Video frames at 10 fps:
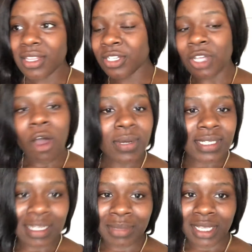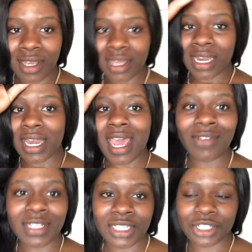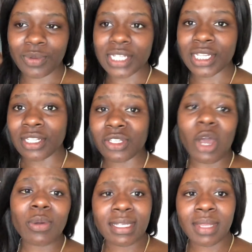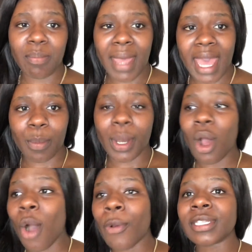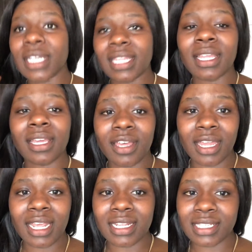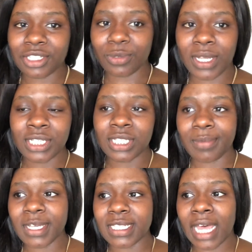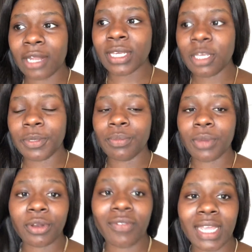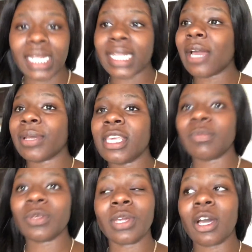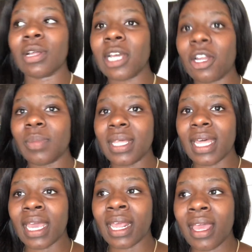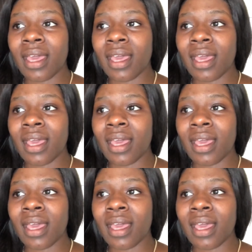There's always something good in every situation. There's always something bad, but always look at the good in a situation, because that'll keep you motivated. That'll keep you going. That'll be like,